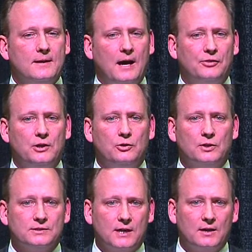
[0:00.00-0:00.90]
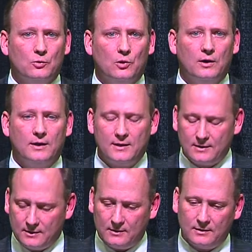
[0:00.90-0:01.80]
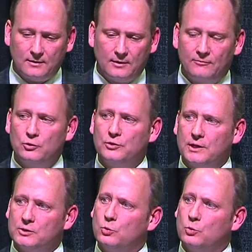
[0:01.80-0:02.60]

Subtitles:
I think you can take away a few things.